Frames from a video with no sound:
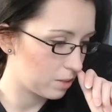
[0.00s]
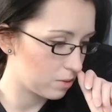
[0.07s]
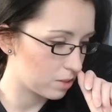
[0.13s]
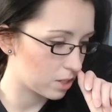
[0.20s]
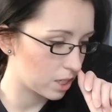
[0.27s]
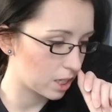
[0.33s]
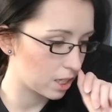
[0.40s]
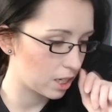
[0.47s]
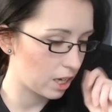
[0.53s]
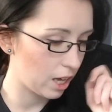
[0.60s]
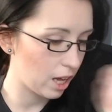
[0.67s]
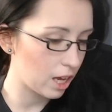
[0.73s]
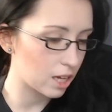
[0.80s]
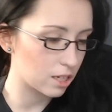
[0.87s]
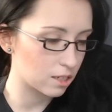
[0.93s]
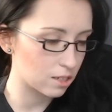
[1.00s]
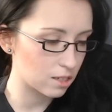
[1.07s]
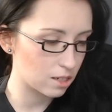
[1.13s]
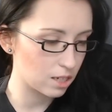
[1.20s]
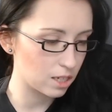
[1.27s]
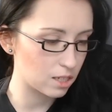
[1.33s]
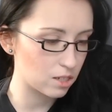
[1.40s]
he was like
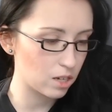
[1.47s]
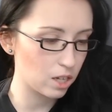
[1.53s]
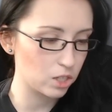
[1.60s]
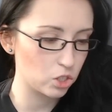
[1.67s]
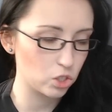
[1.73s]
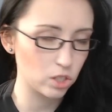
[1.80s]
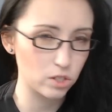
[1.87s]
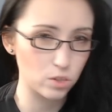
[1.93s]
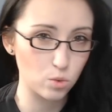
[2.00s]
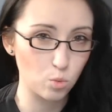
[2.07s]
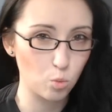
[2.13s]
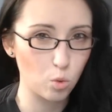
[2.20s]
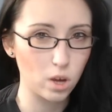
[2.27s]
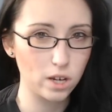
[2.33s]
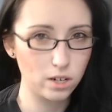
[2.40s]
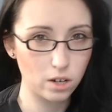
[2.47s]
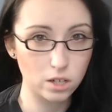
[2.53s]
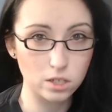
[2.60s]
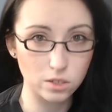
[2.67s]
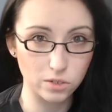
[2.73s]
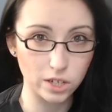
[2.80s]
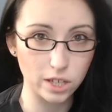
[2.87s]
and it's not just one
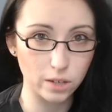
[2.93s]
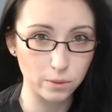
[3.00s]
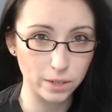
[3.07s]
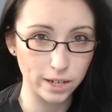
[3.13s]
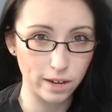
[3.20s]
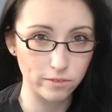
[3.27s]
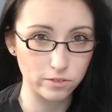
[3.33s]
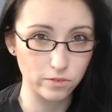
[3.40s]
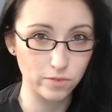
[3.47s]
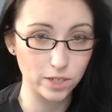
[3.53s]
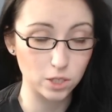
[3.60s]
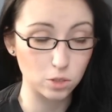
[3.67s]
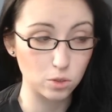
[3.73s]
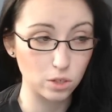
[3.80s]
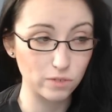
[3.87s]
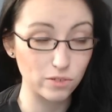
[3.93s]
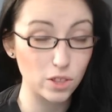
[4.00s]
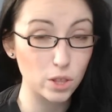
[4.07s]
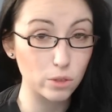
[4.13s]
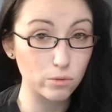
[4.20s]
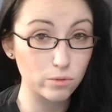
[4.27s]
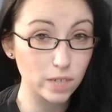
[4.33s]
artery that we'd have to fix you have
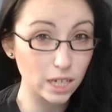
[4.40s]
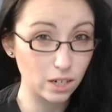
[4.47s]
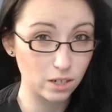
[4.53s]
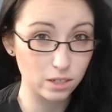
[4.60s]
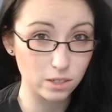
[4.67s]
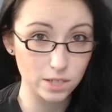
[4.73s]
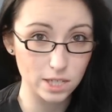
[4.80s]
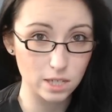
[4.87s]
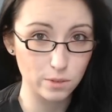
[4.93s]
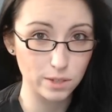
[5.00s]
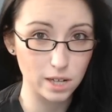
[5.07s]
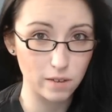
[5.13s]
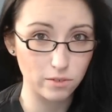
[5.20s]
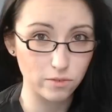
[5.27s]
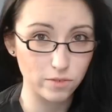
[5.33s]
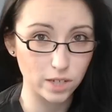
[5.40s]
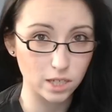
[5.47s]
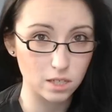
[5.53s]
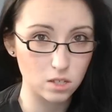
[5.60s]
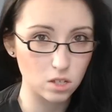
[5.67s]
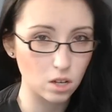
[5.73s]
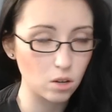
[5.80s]
three arteries that we'd have to
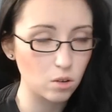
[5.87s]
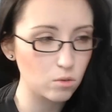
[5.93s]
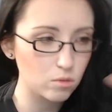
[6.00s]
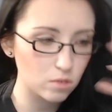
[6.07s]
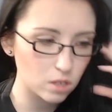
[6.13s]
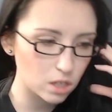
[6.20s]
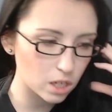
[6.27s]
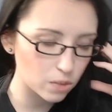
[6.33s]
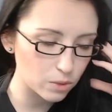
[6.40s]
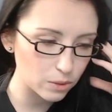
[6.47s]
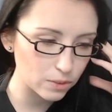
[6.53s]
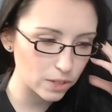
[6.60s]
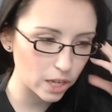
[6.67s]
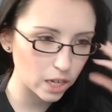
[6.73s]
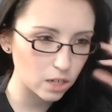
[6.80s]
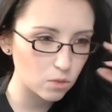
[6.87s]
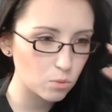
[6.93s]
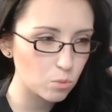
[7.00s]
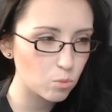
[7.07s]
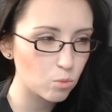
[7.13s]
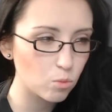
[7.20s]
fix so we were like